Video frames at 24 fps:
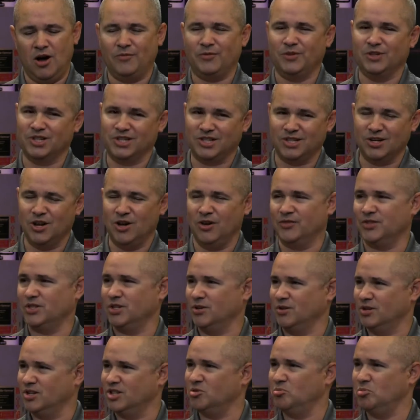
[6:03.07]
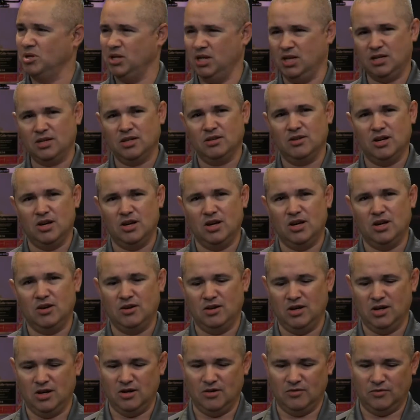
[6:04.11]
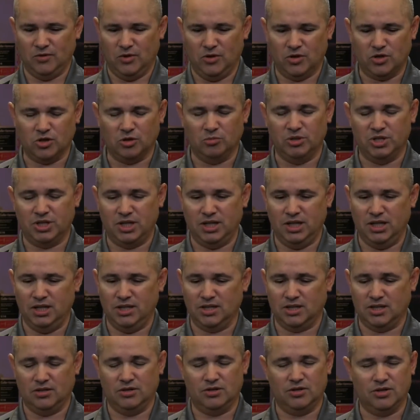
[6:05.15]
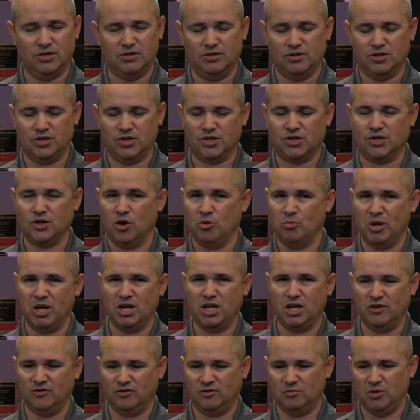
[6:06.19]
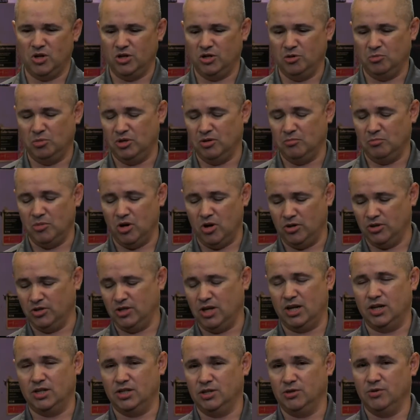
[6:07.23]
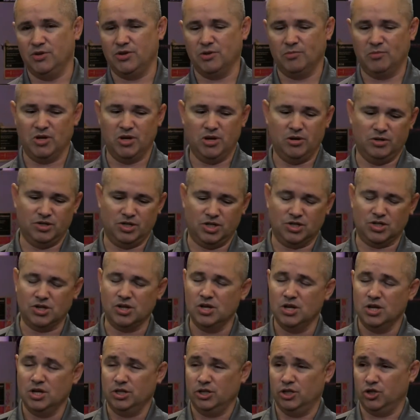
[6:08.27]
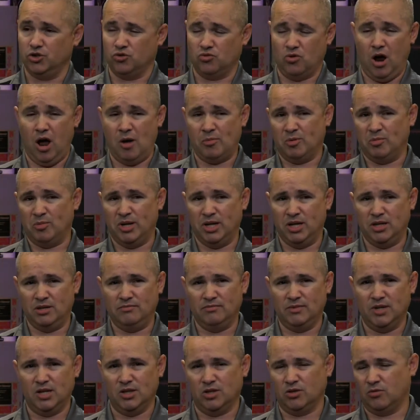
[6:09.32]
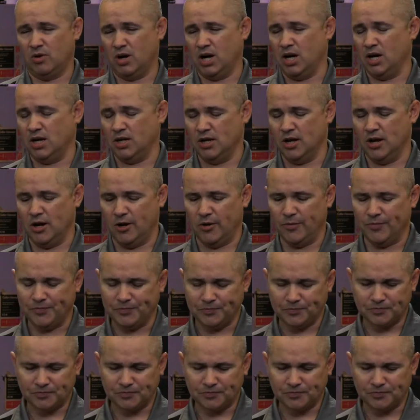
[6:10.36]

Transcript: the shelf, so to speak, virtual machines. And there's so many of them. All you got to do with them though is just drop them in, and they're ready to go.